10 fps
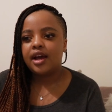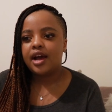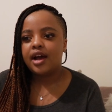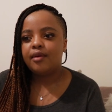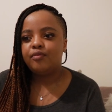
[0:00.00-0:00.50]

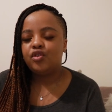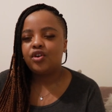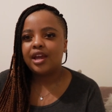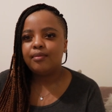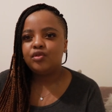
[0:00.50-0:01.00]
Um, you're
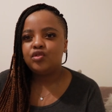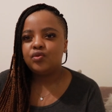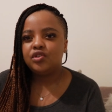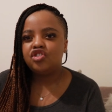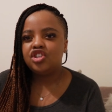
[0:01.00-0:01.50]
able
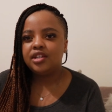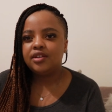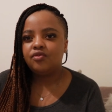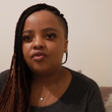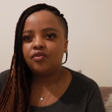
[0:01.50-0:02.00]
to
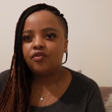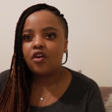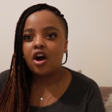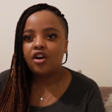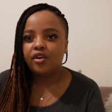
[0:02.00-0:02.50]
achieve
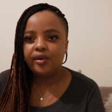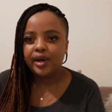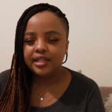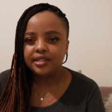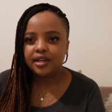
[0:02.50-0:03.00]
far
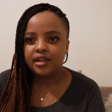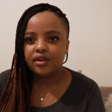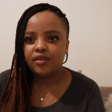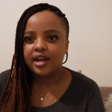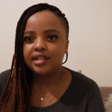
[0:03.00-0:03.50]
greater,
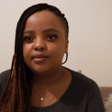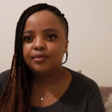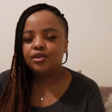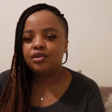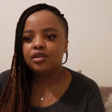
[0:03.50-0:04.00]
right?
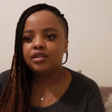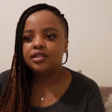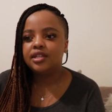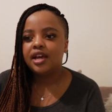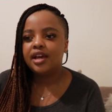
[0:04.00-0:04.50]

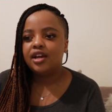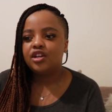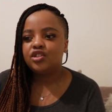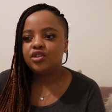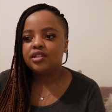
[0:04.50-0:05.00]
Because
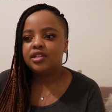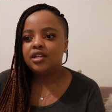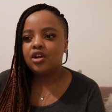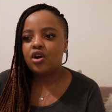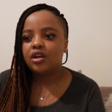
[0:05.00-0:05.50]

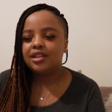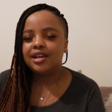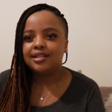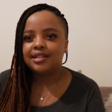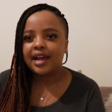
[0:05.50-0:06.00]
certain
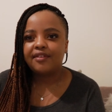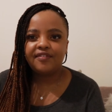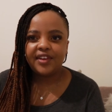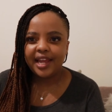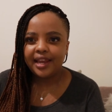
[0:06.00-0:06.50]
things like
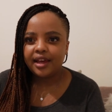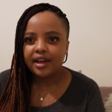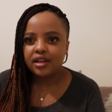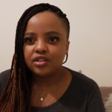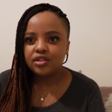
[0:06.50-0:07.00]

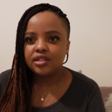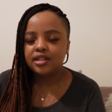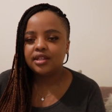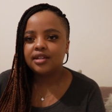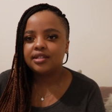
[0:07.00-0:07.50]
failure,
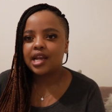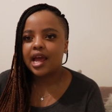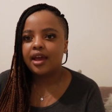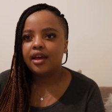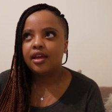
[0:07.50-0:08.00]
certain things
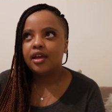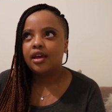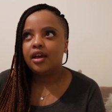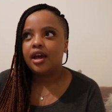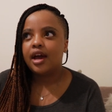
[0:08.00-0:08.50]
like
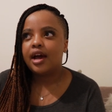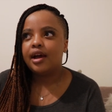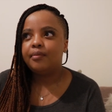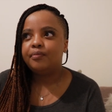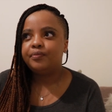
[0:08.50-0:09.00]

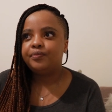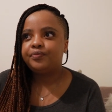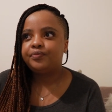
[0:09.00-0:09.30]
um,